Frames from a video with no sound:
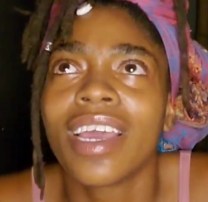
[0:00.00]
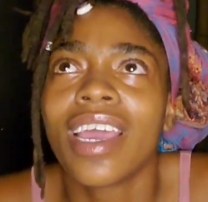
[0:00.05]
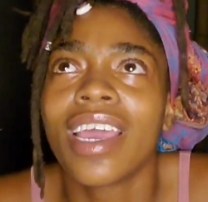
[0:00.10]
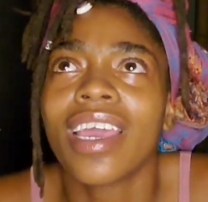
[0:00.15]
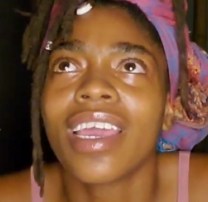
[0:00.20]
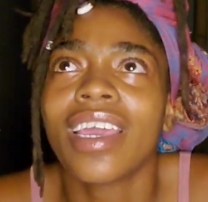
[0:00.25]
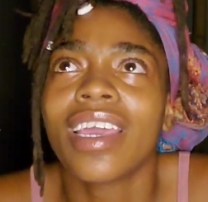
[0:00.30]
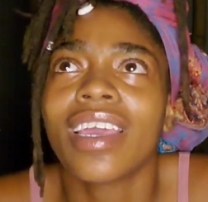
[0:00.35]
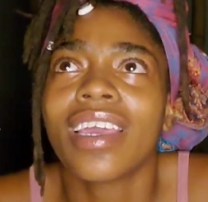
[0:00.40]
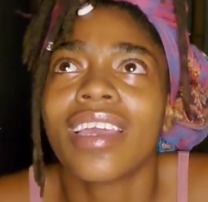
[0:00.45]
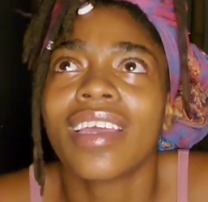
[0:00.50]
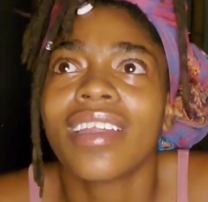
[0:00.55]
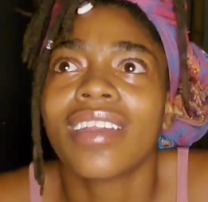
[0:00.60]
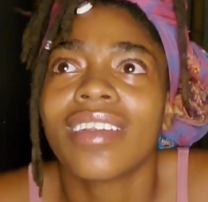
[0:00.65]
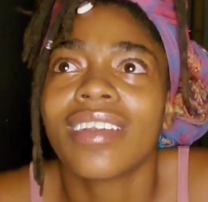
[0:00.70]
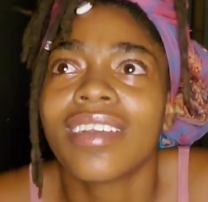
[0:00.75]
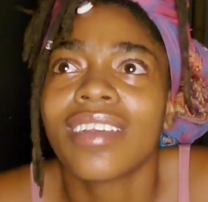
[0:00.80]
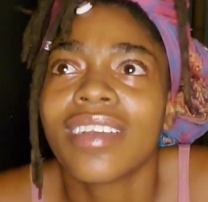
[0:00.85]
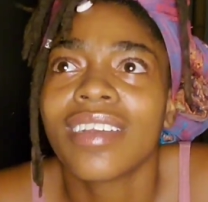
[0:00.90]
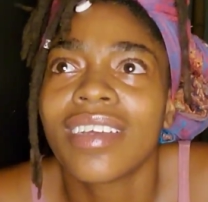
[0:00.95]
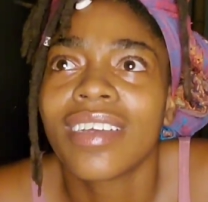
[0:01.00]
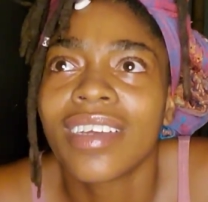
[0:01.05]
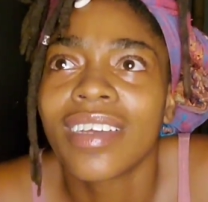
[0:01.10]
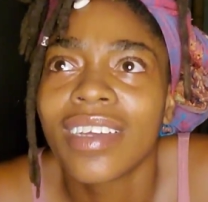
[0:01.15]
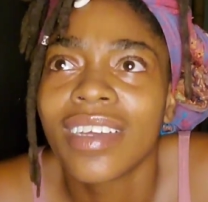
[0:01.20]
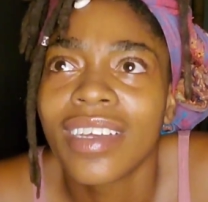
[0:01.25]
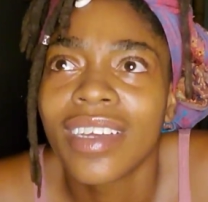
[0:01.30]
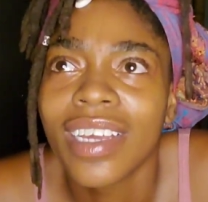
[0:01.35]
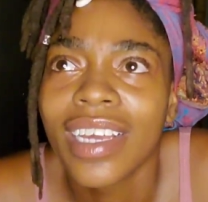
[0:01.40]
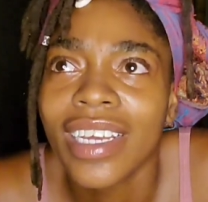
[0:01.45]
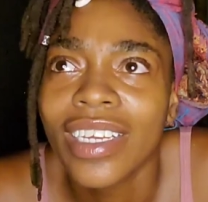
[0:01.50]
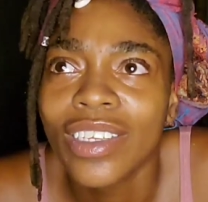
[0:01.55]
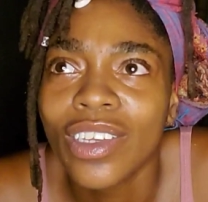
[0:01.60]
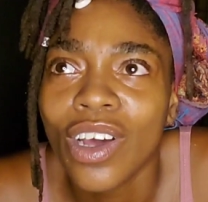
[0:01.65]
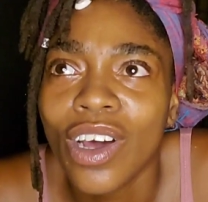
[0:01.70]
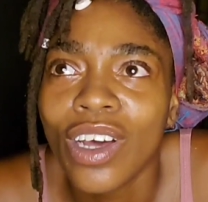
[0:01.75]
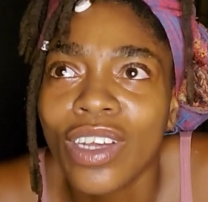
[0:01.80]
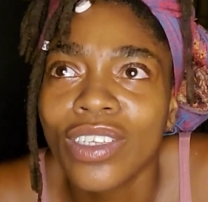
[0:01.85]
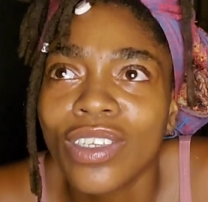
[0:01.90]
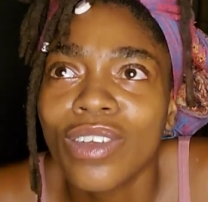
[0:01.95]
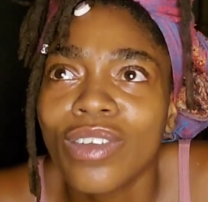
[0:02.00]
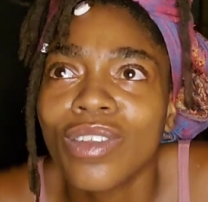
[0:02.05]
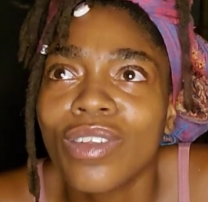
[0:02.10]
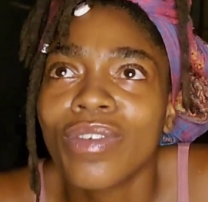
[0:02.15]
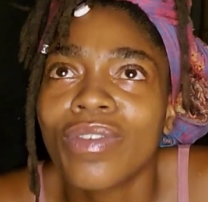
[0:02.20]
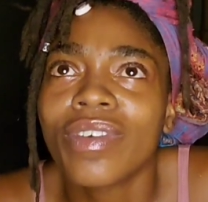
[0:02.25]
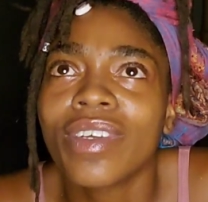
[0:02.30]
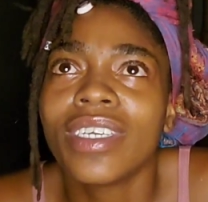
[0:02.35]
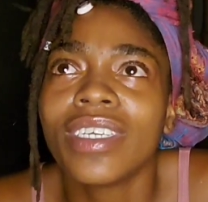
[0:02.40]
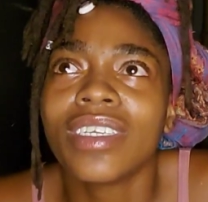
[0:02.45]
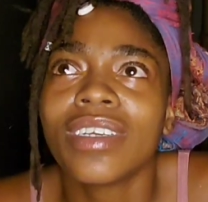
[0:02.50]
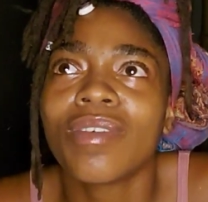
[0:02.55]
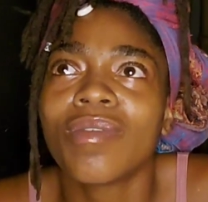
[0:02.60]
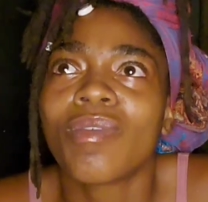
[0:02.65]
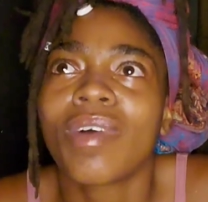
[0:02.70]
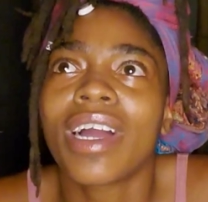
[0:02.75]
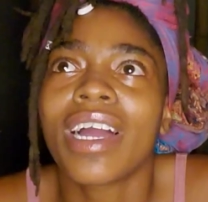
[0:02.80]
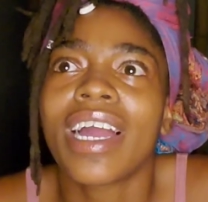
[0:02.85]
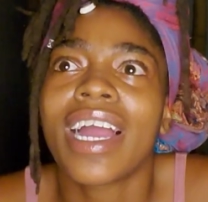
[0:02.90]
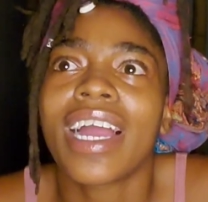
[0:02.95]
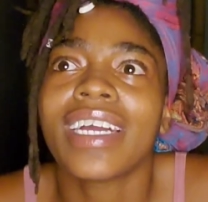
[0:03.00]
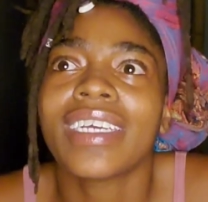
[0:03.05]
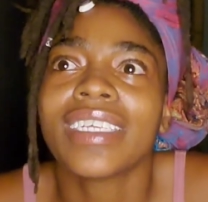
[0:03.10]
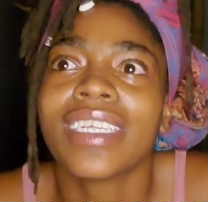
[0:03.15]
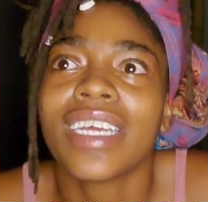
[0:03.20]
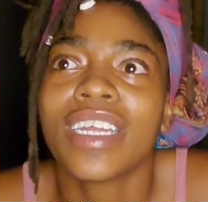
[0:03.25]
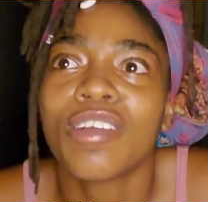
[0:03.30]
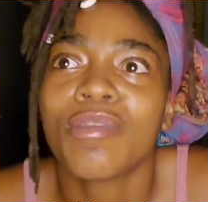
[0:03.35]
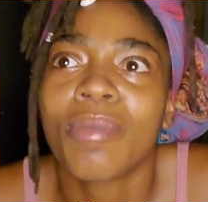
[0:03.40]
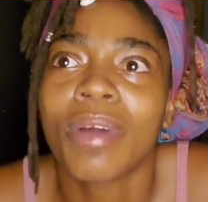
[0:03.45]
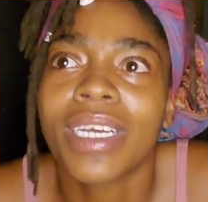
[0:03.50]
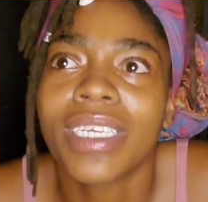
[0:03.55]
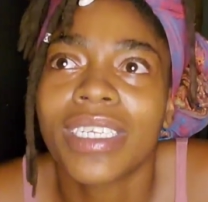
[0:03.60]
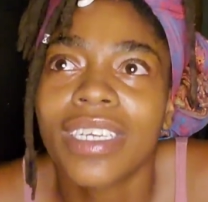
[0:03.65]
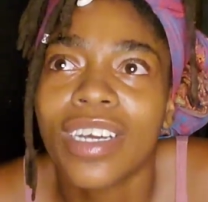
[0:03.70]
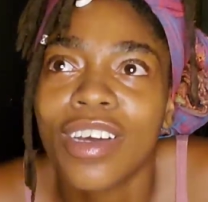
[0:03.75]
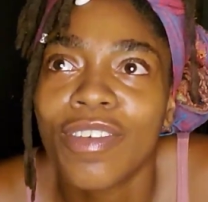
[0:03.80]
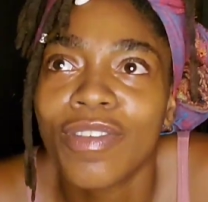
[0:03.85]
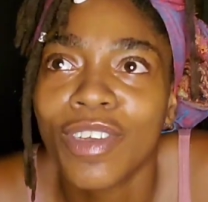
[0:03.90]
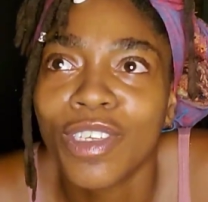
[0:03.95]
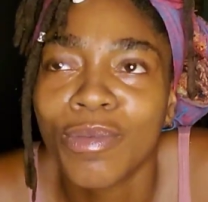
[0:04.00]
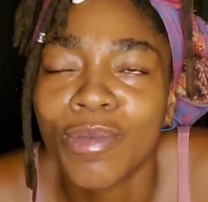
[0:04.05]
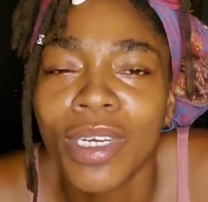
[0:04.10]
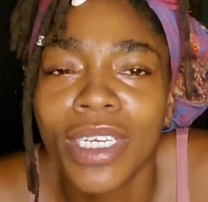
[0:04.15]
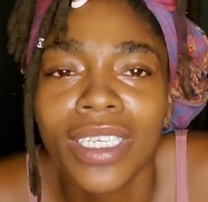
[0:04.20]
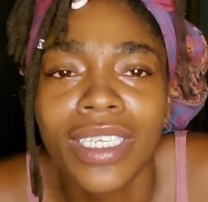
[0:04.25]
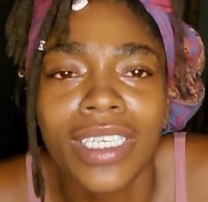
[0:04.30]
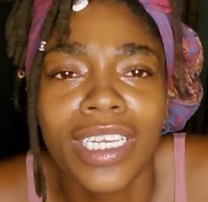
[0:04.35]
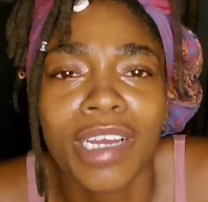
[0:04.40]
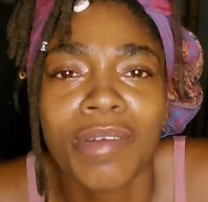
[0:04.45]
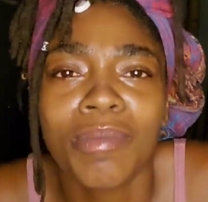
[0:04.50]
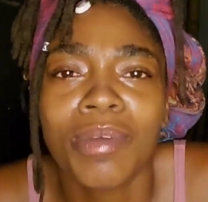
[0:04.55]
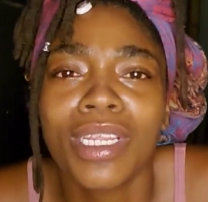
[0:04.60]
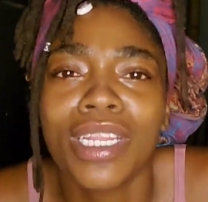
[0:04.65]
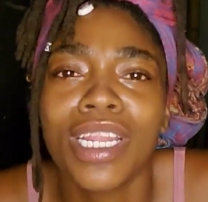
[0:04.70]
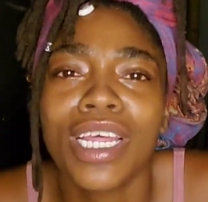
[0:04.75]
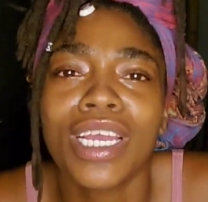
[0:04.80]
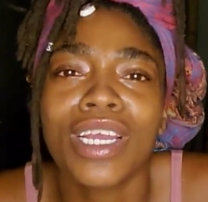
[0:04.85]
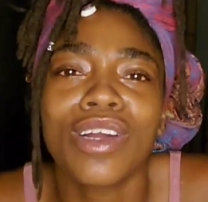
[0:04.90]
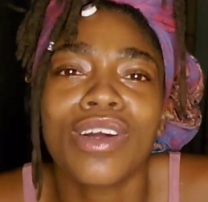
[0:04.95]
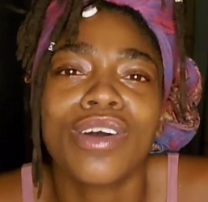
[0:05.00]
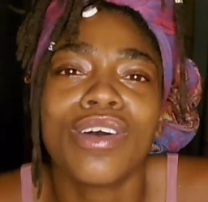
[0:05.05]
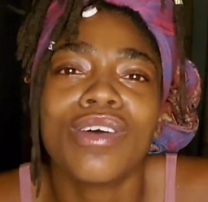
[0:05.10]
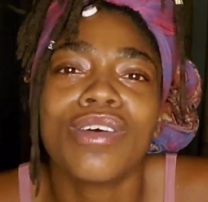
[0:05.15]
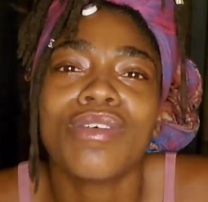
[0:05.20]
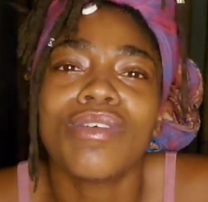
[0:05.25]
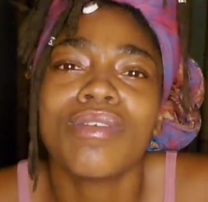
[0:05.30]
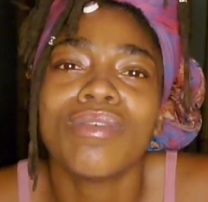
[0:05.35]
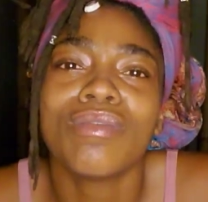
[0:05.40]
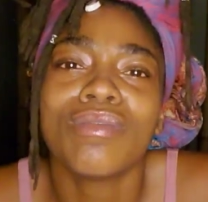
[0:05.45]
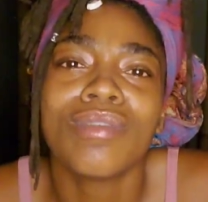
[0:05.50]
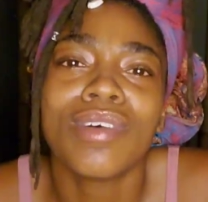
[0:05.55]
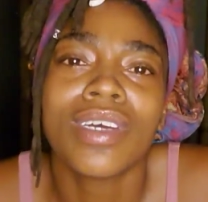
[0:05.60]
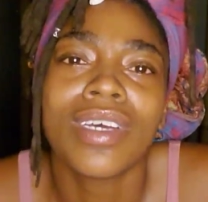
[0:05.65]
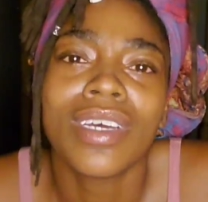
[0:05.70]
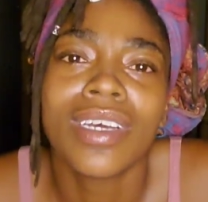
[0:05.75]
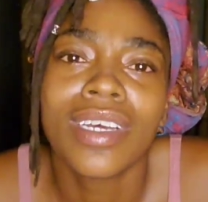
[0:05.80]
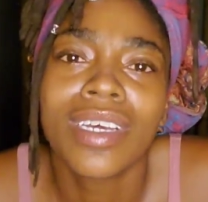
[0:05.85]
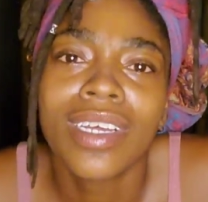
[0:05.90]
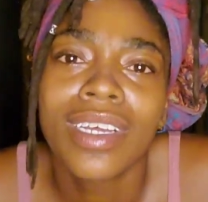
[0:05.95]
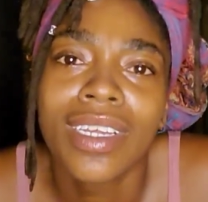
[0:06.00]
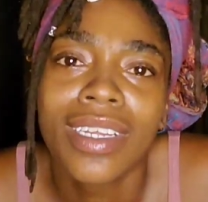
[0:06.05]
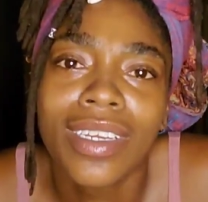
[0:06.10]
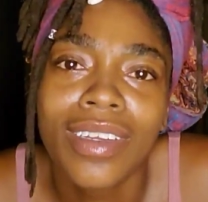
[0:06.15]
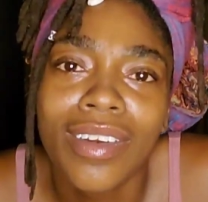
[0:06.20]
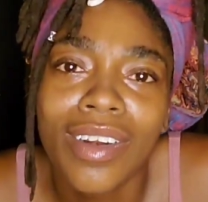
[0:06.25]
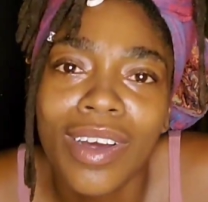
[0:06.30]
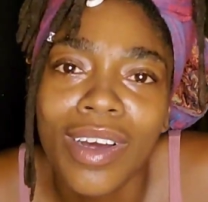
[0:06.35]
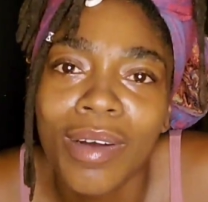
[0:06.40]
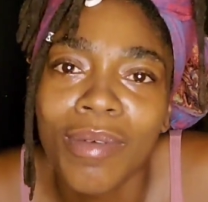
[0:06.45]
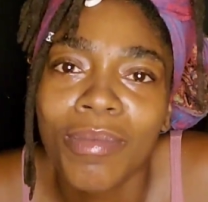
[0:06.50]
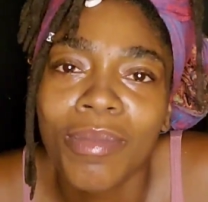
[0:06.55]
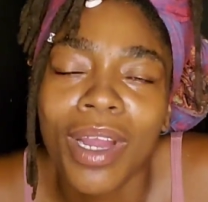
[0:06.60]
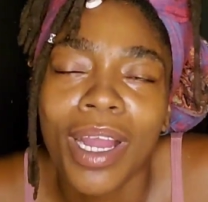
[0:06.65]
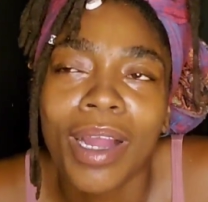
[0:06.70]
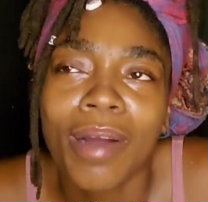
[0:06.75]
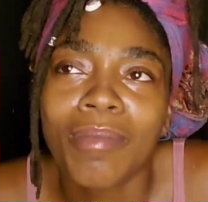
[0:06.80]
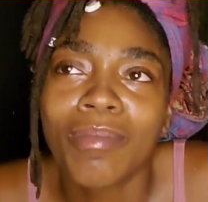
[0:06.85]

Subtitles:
And it's also the reason why I stay to myself. As much as I be like, oh, you know,